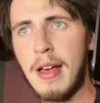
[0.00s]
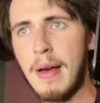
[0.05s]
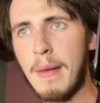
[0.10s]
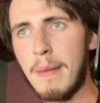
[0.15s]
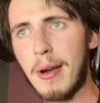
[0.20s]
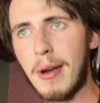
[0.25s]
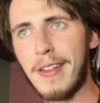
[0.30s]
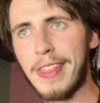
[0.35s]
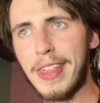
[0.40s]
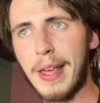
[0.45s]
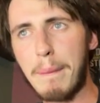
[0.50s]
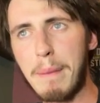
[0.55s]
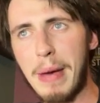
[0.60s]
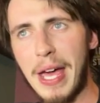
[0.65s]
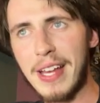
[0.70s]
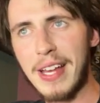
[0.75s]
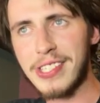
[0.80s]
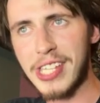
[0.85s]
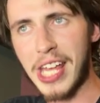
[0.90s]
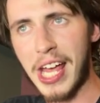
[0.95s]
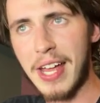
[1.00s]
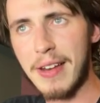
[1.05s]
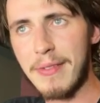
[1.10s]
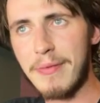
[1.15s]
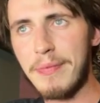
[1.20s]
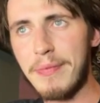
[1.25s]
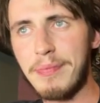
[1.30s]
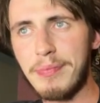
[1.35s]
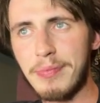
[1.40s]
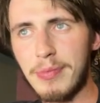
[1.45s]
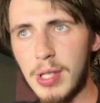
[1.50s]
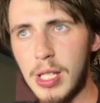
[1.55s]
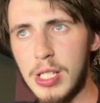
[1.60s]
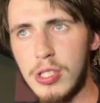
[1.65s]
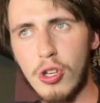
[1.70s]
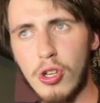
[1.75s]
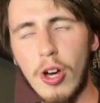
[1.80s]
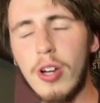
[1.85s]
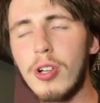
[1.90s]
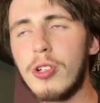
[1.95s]
But I think Bekzat, he's
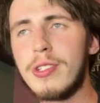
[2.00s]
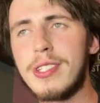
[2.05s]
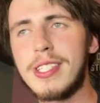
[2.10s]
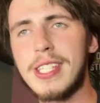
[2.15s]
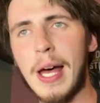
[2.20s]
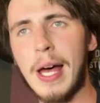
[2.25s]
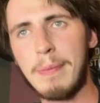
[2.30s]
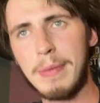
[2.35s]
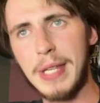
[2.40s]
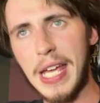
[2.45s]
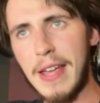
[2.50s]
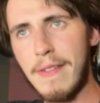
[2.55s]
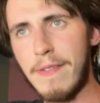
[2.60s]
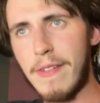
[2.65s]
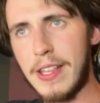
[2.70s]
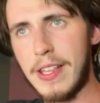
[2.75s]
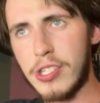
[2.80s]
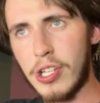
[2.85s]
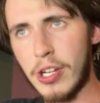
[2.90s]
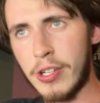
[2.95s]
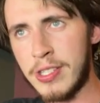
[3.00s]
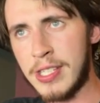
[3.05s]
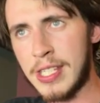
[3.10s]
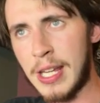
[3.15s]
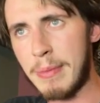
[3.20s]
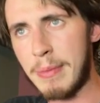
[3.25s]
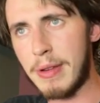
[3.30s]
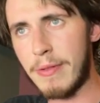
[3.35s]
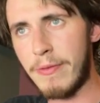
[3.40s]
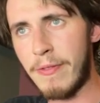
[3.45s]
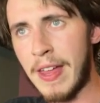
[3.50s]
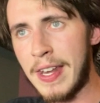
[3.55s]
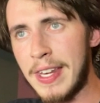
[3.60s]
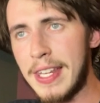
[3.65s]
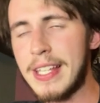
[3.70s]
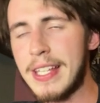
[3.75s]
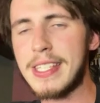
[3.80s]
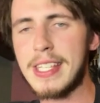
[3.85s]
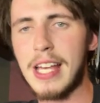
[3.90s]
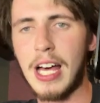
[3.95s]
got good sub defense. I could see him
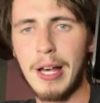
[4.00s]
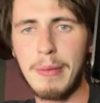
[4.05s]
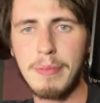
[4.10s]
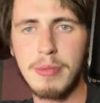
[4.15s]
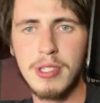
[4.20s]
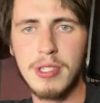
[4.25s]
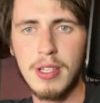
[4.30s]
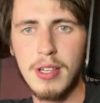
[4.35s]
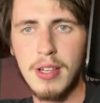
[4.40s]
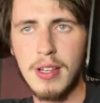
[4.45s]
defending subs.